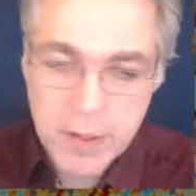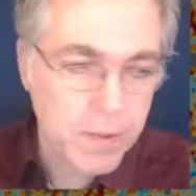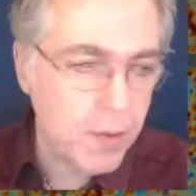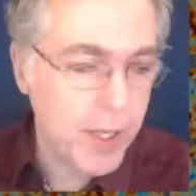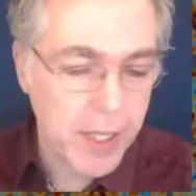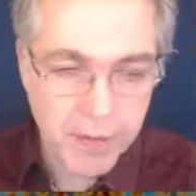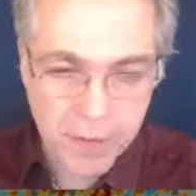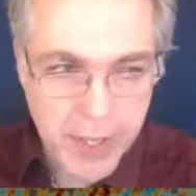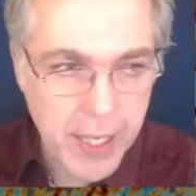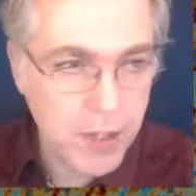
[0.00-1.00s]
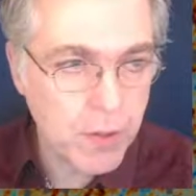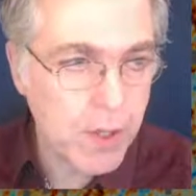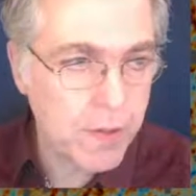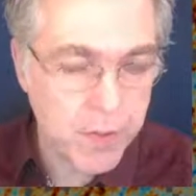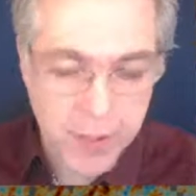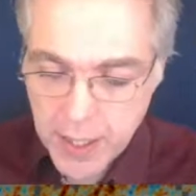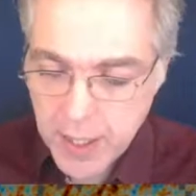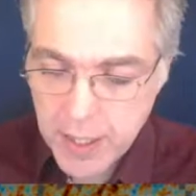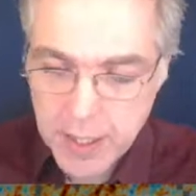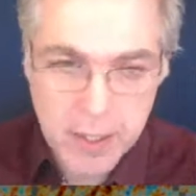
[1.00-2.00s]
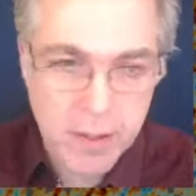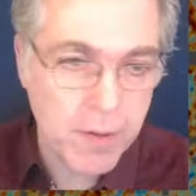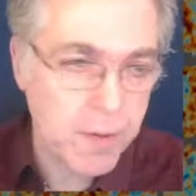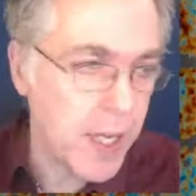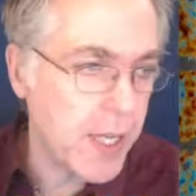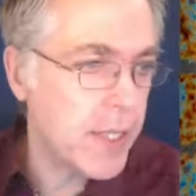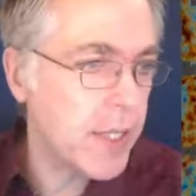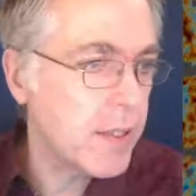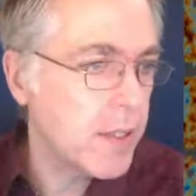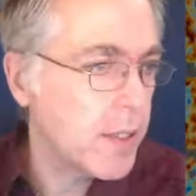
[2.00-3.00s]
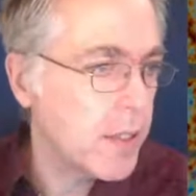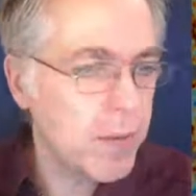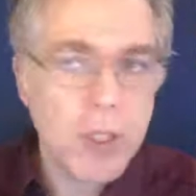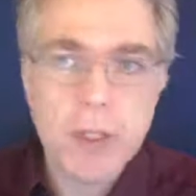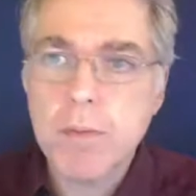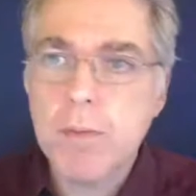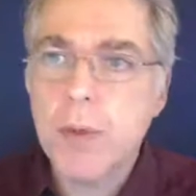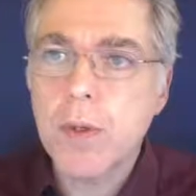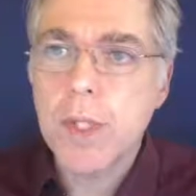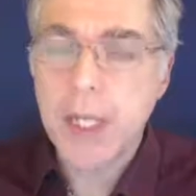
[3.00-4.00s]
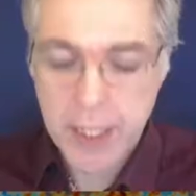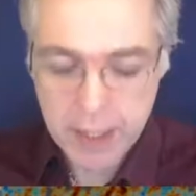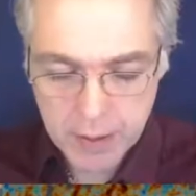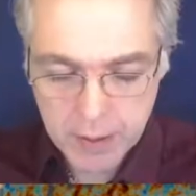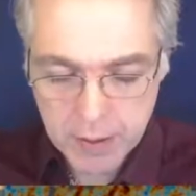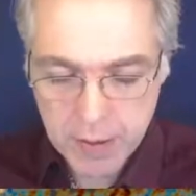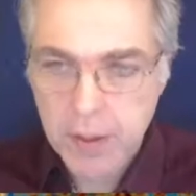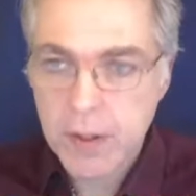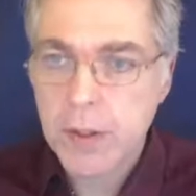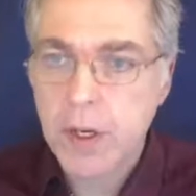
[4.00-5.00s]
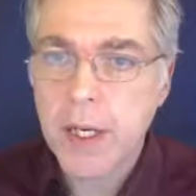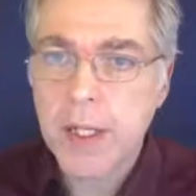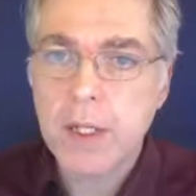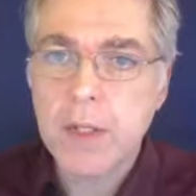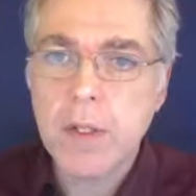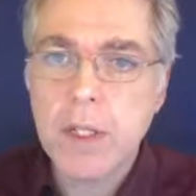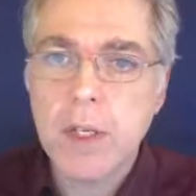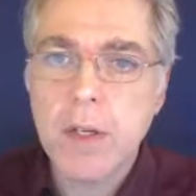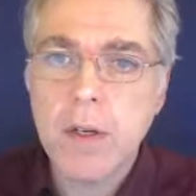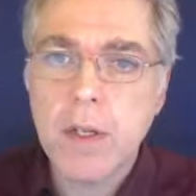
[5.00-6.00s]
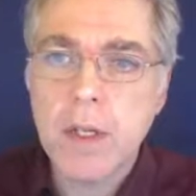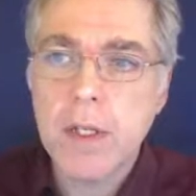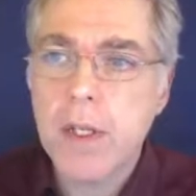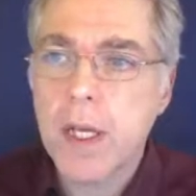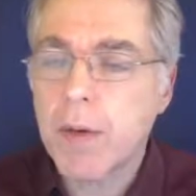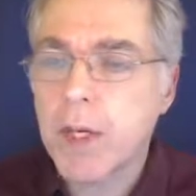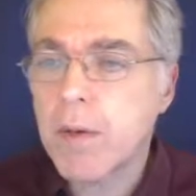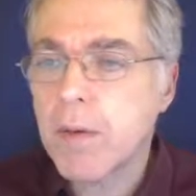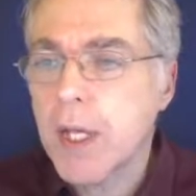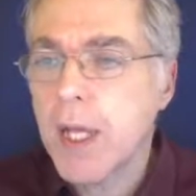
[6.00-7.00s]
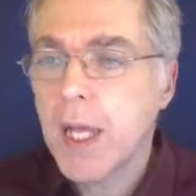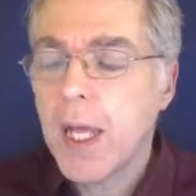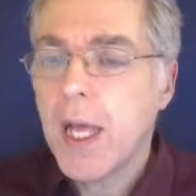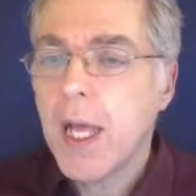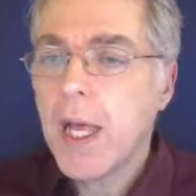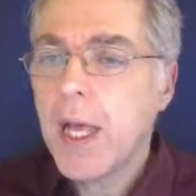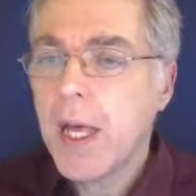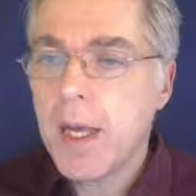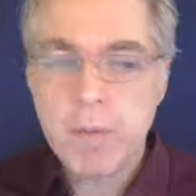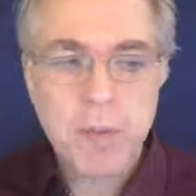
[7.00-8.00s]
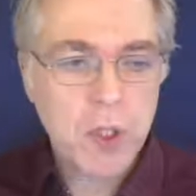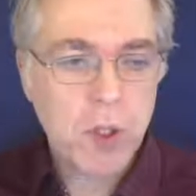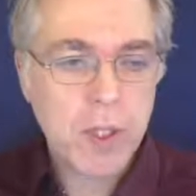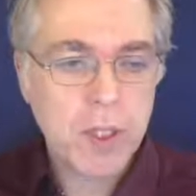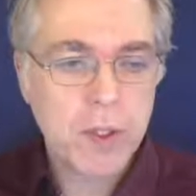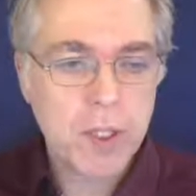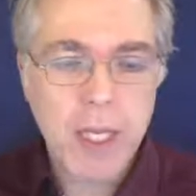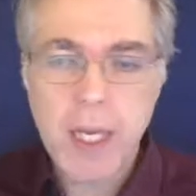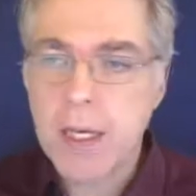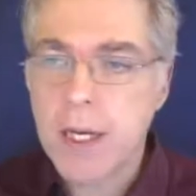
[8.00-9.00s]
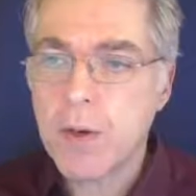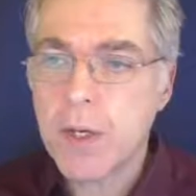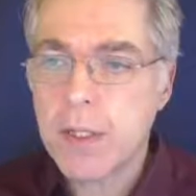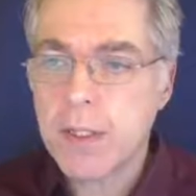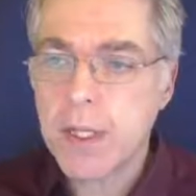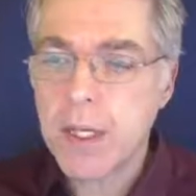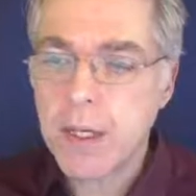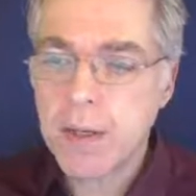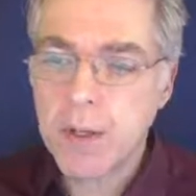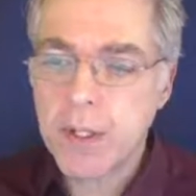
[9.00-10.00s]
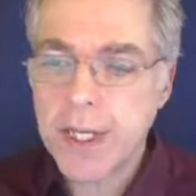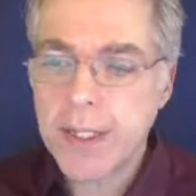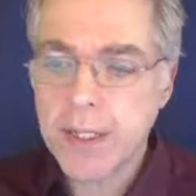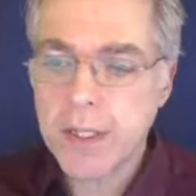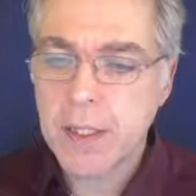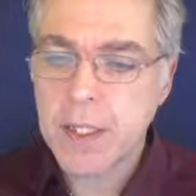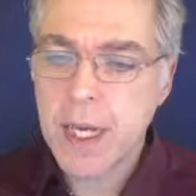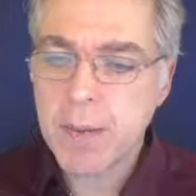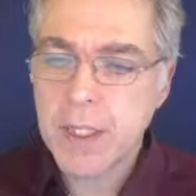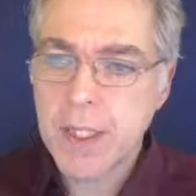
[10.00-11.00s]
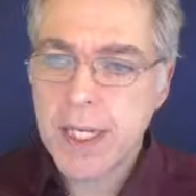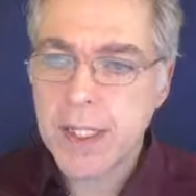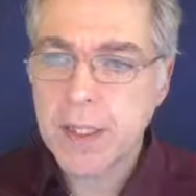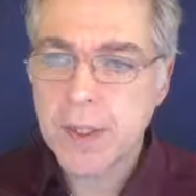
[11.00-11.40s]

For a given value of the of eta. Just pull that in. Sorry, that took a little longer. There we go. So what you see here now is on the x-axis the time in seconds.